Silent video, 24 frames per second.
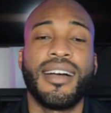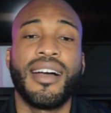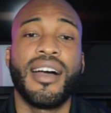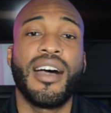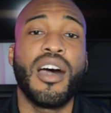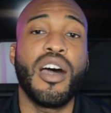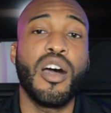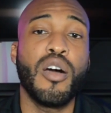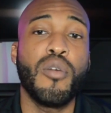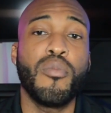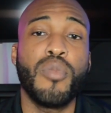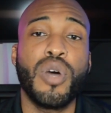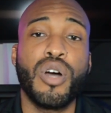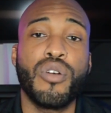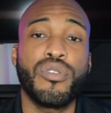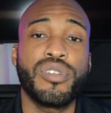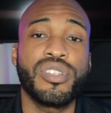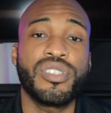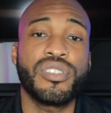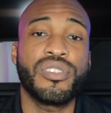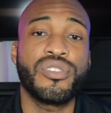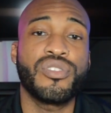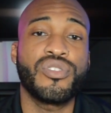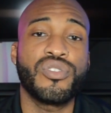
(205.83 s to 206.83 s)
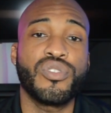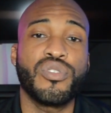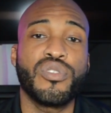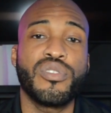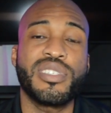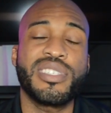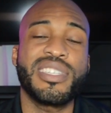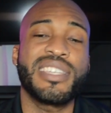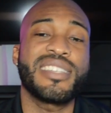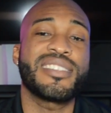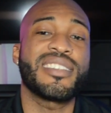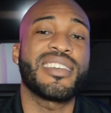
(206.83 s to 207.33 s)
Homeowners insurance
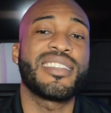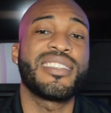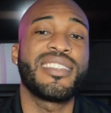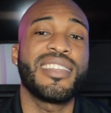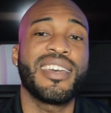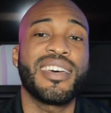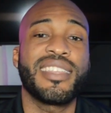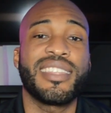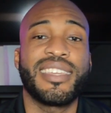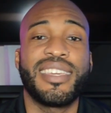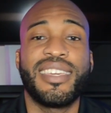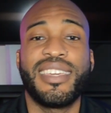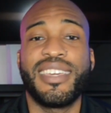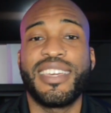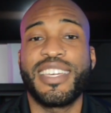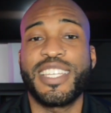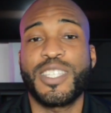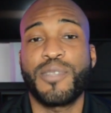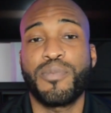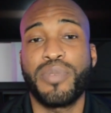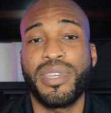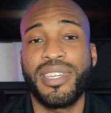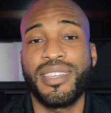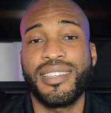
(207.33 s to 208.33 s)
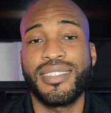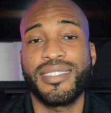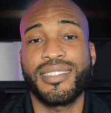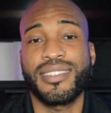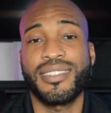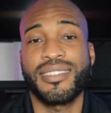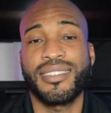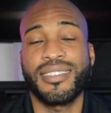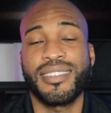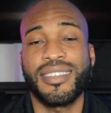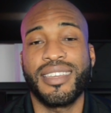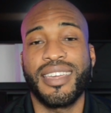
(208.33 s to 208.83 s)
is another key expense,
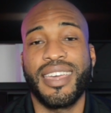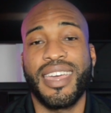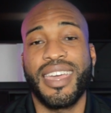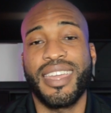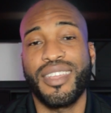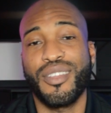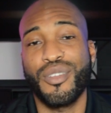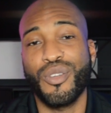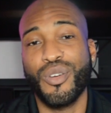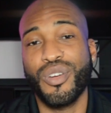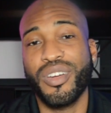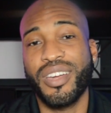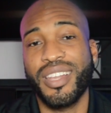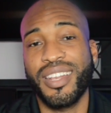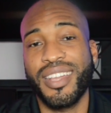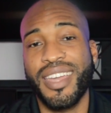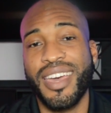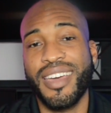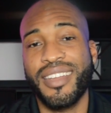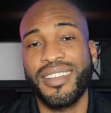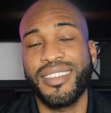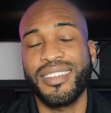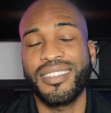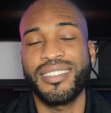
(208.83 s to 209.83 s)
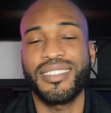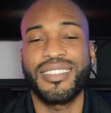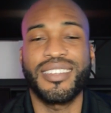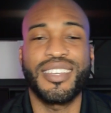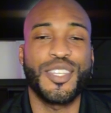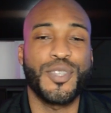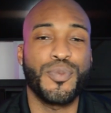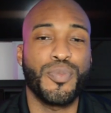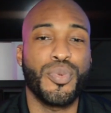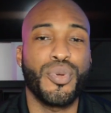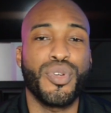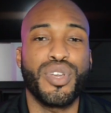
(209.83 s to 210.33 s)
and in North Carolina, it's
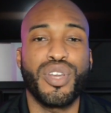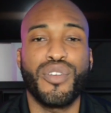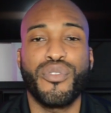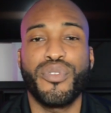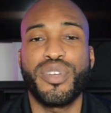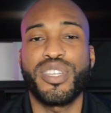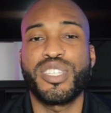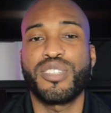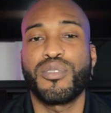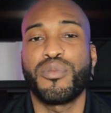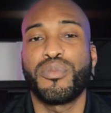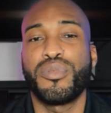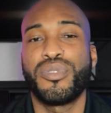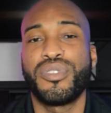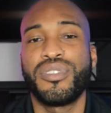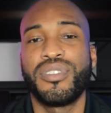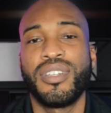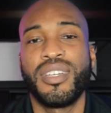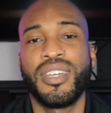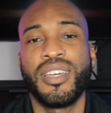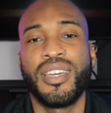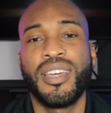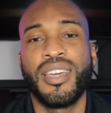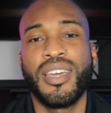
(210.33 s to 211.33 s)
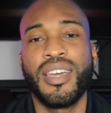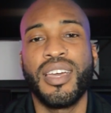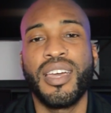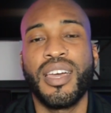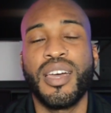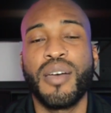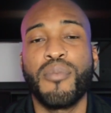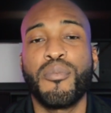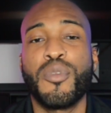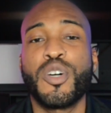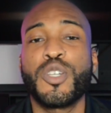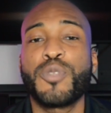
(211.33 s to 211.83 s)
pretty reasonable.
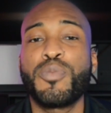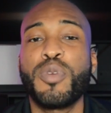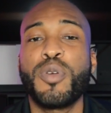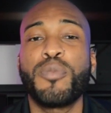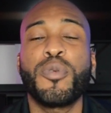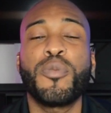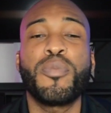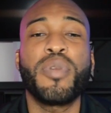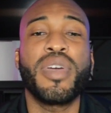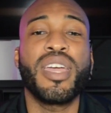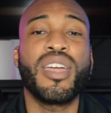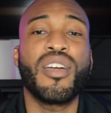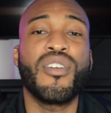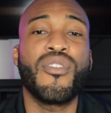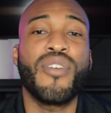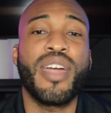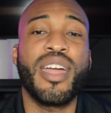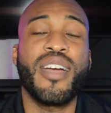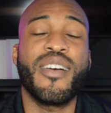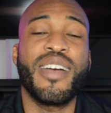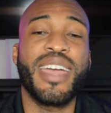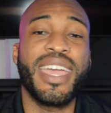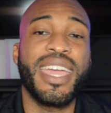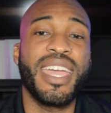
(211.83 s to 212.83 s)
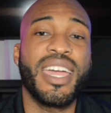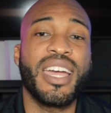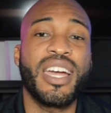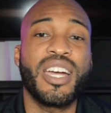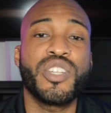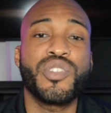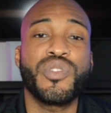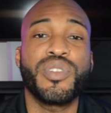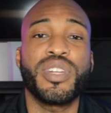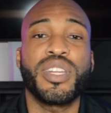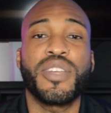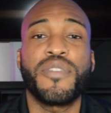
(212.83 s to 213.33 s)
Most people pay around
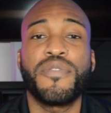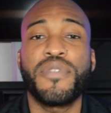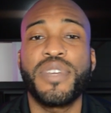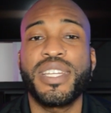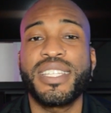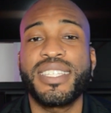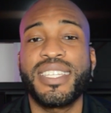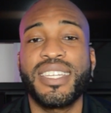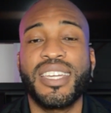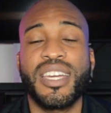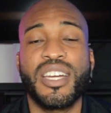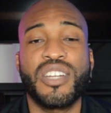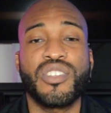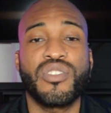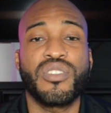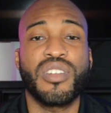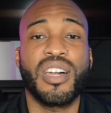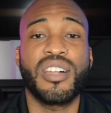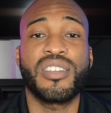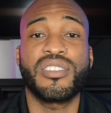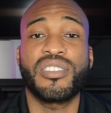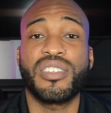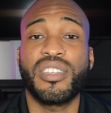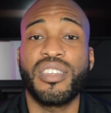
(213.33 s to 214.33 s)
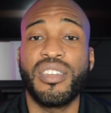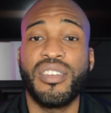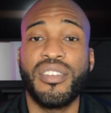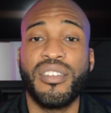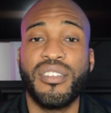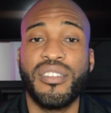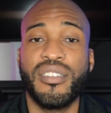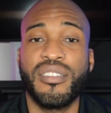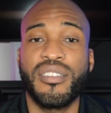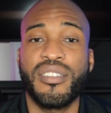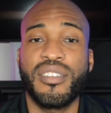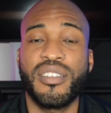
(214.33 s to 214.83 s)
$800 to $1,500 a
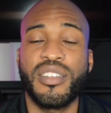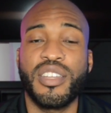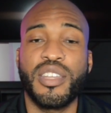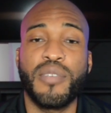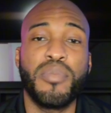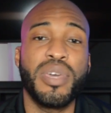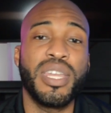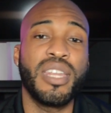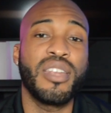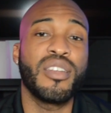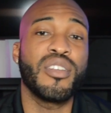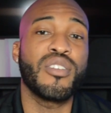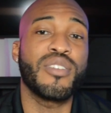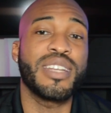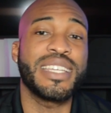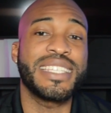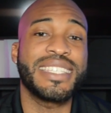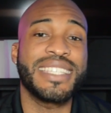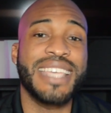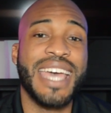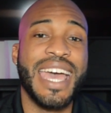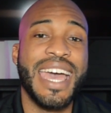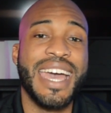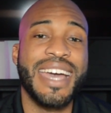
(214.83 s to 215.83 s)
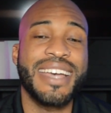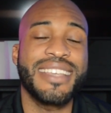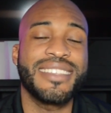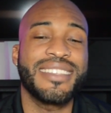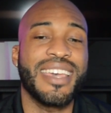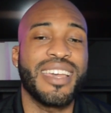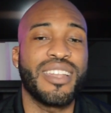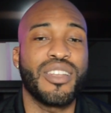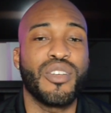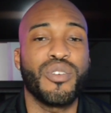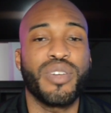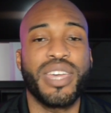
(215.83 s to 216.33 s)
year, depending on the size
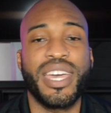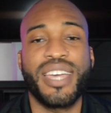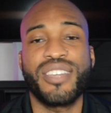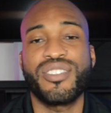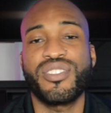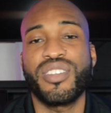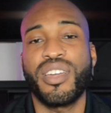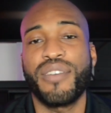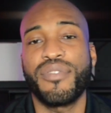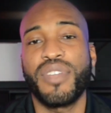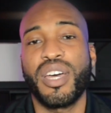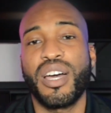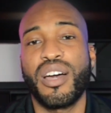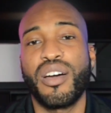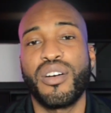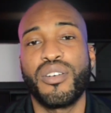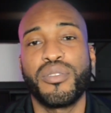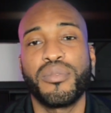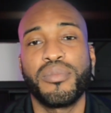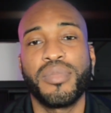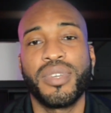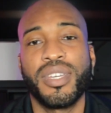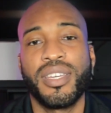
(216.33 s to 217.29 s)
and location of the home.